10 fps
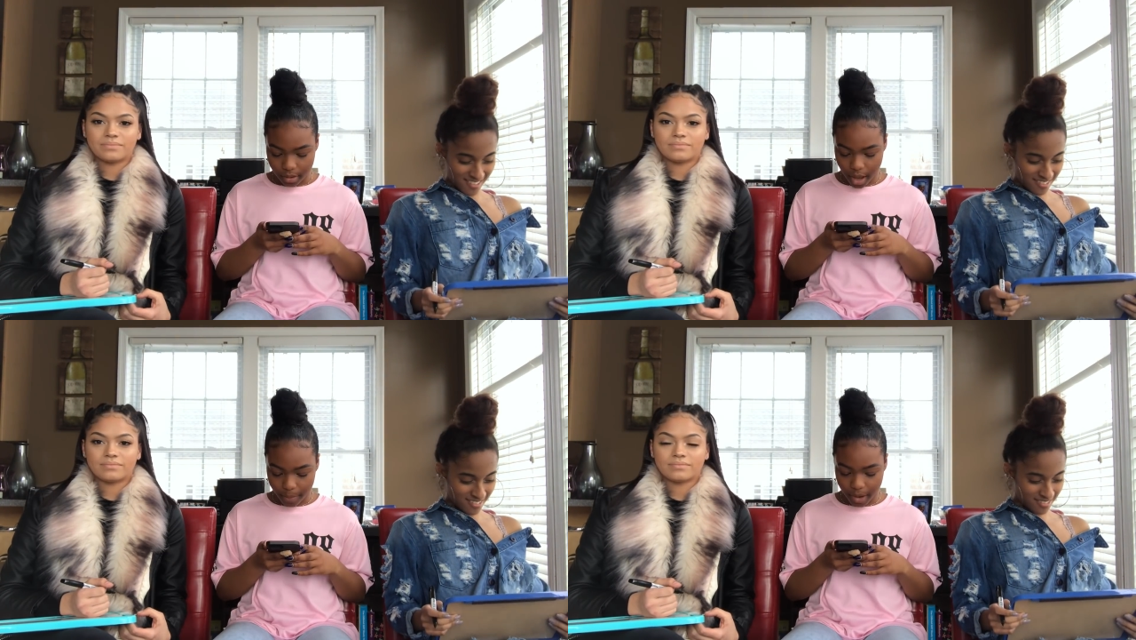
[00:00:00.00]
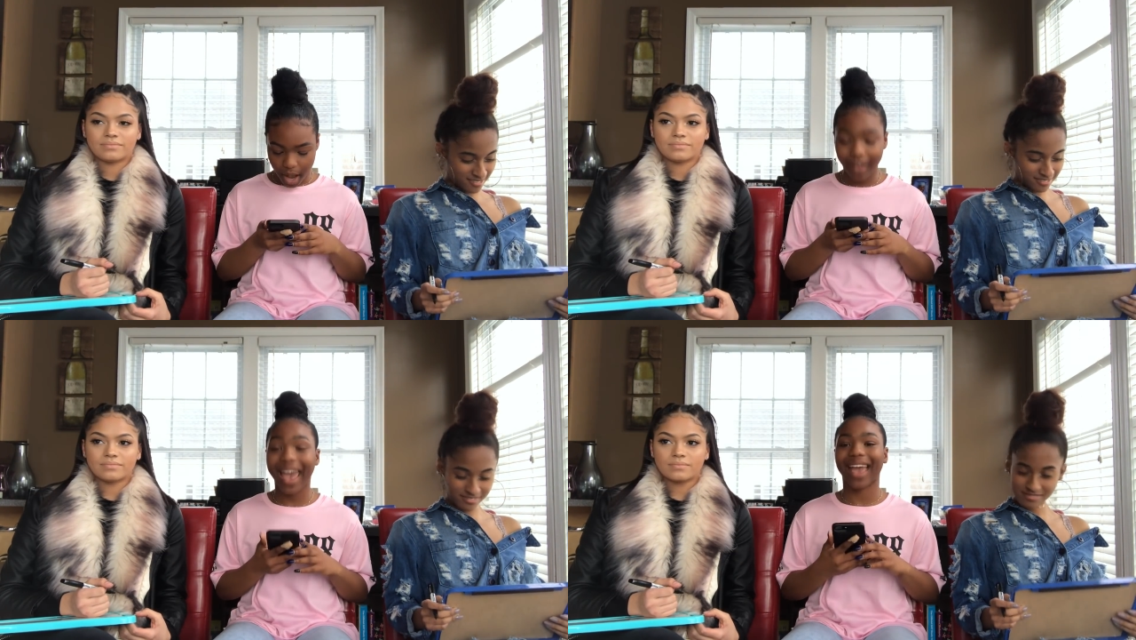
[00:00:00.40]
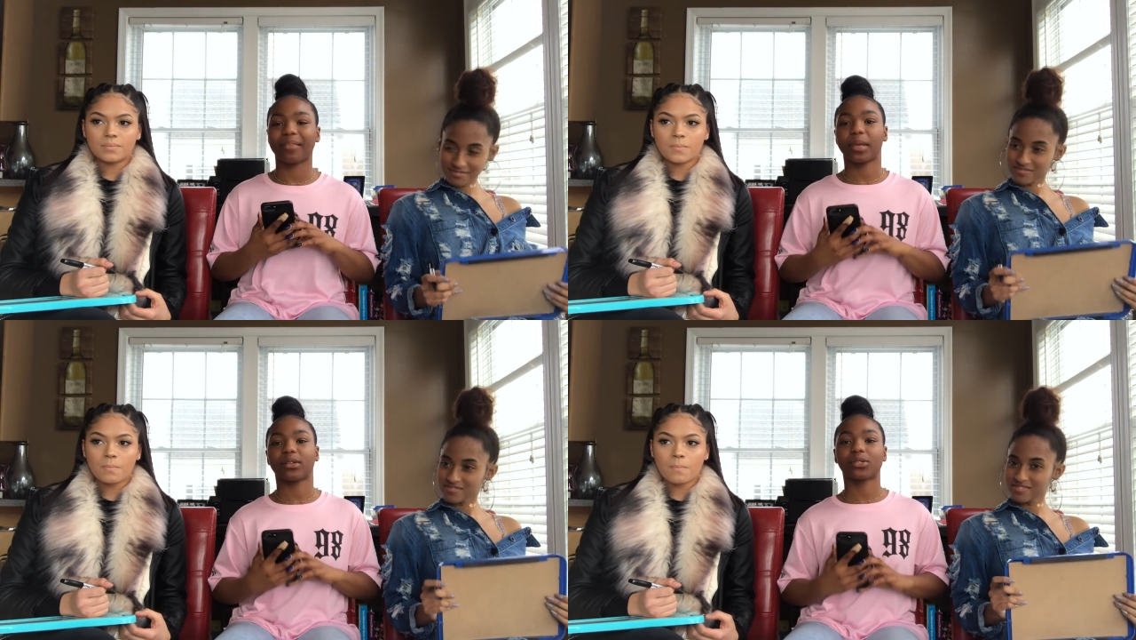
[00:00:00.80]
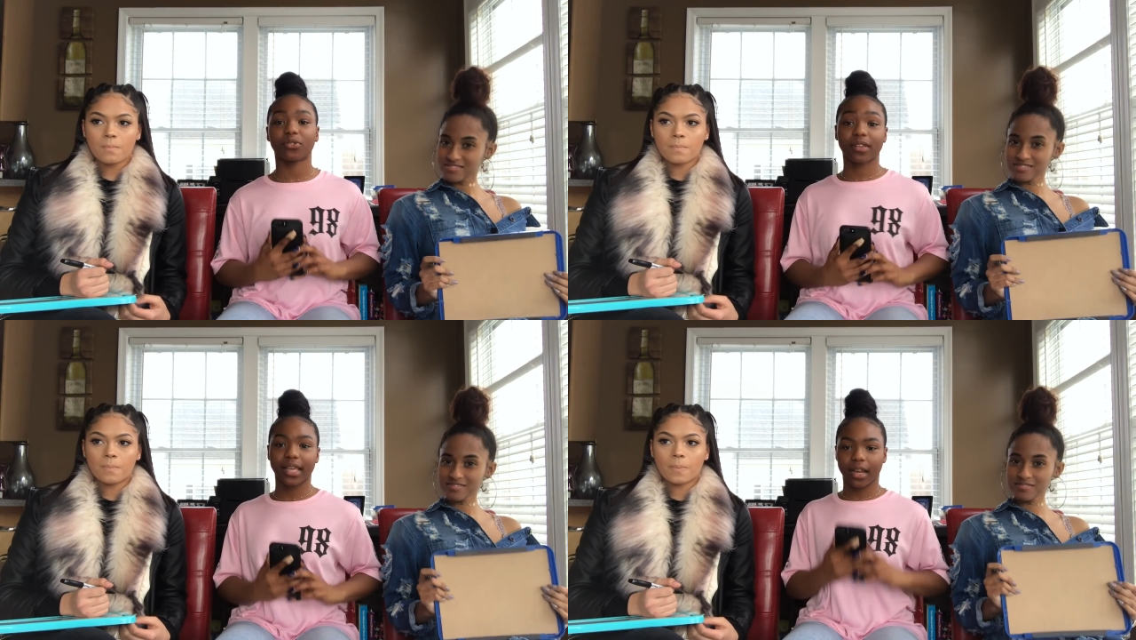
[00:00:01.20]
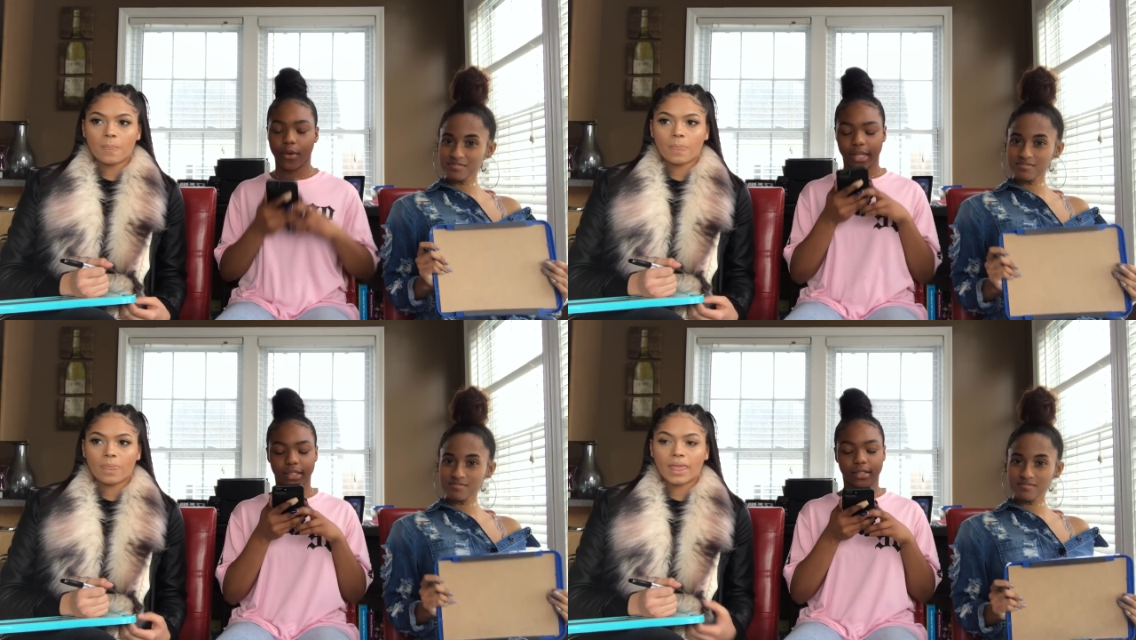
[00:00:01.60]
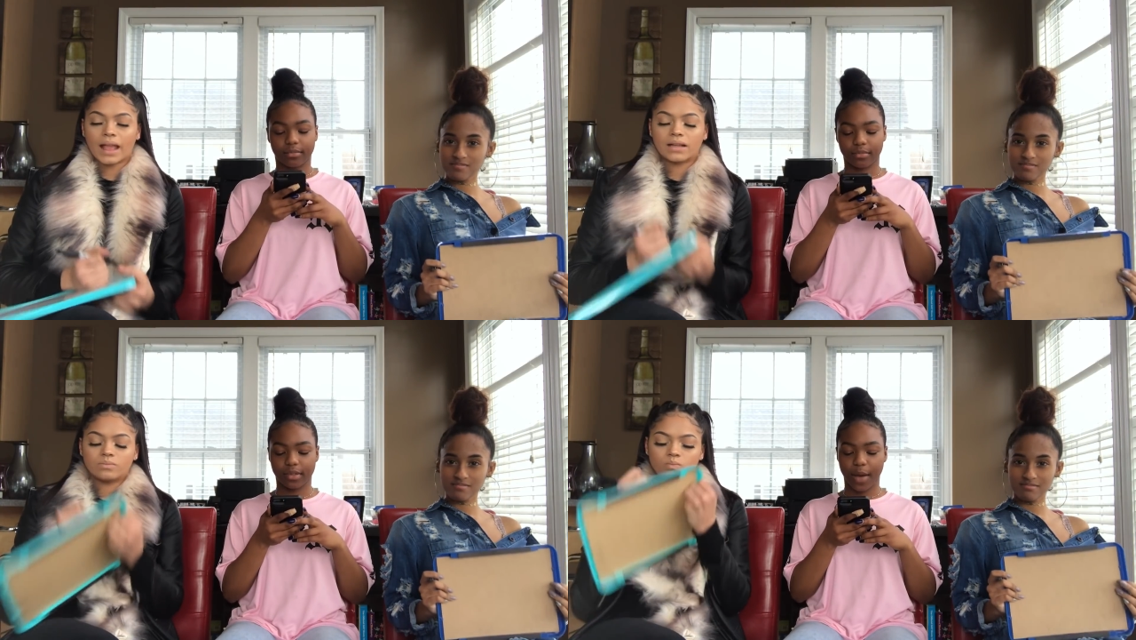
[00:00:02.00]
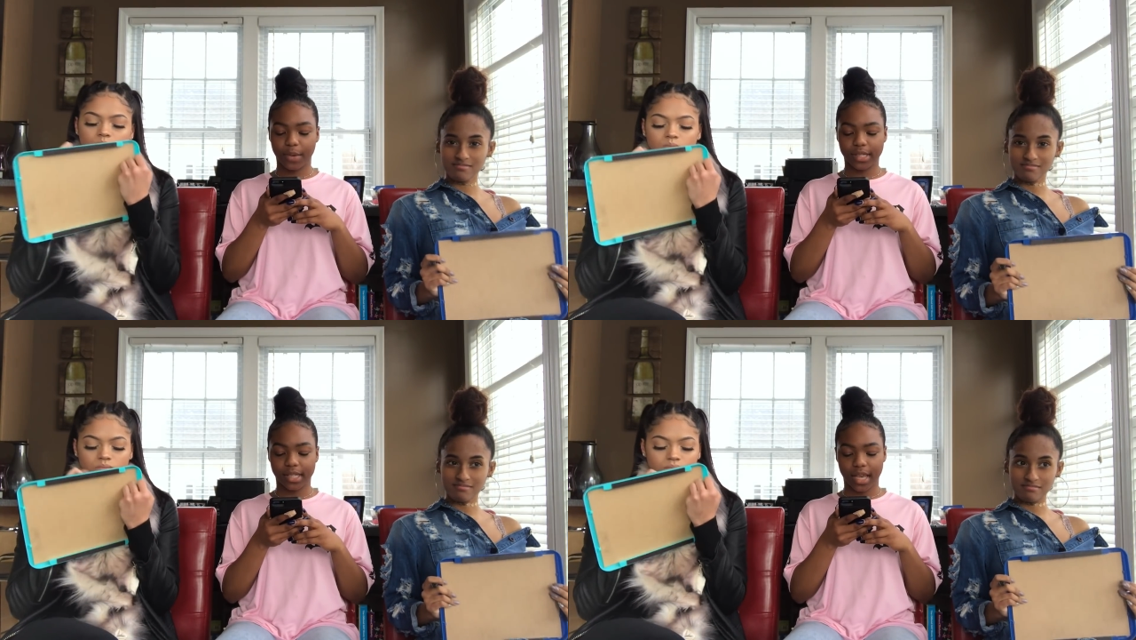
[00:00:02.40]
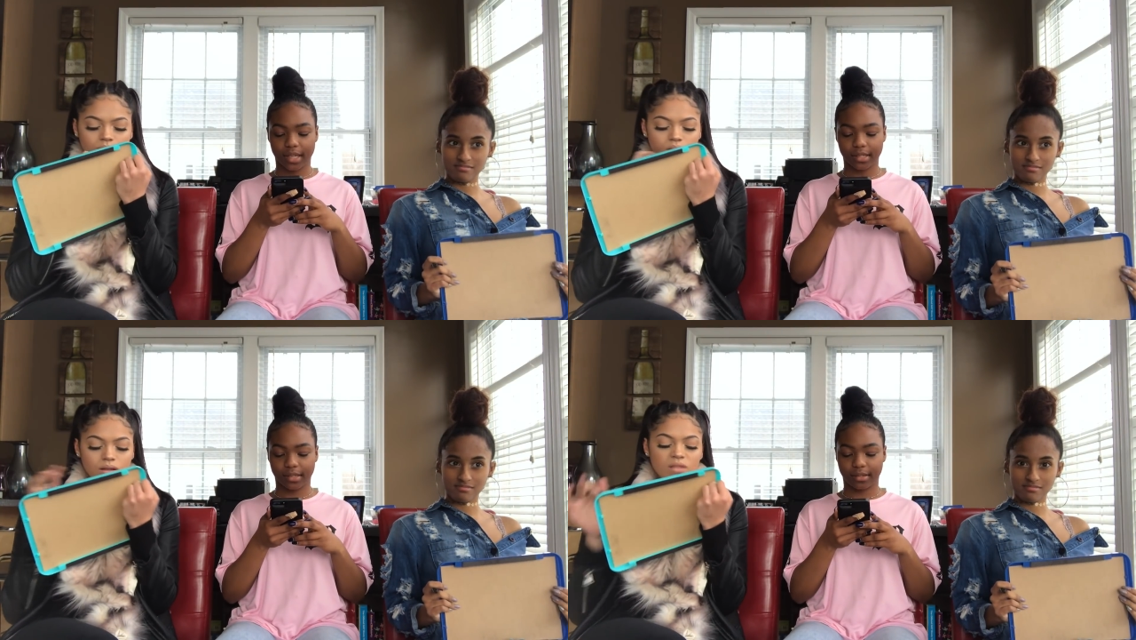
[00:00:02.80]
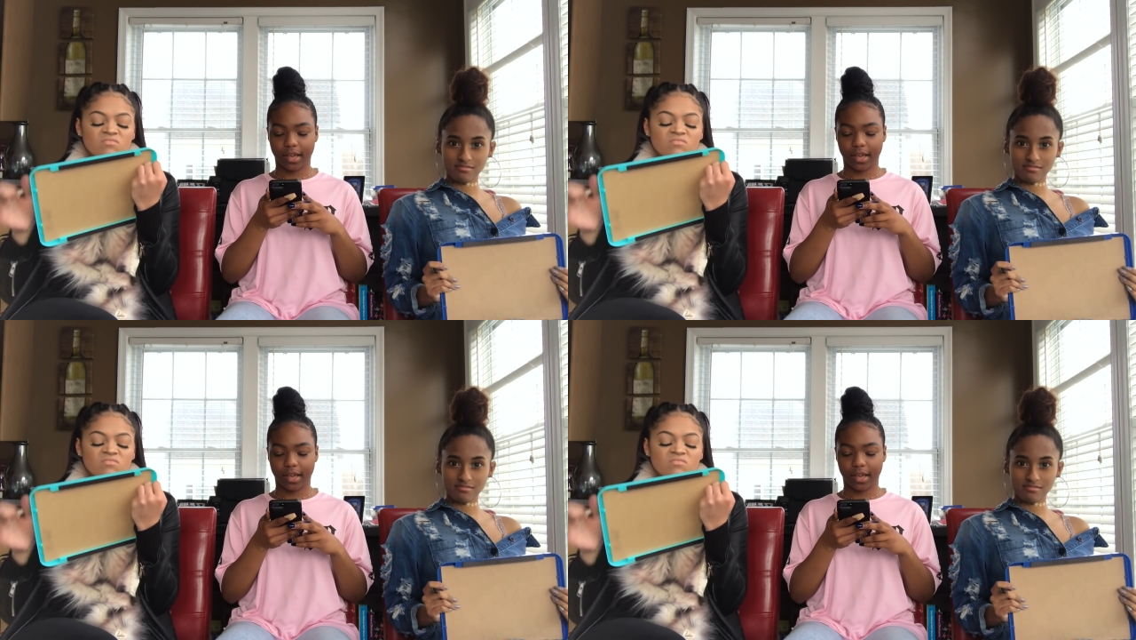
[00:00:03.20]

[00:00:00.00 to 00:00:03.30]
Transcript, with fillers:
Speaker 1: Number okay, middle school related question. Number six.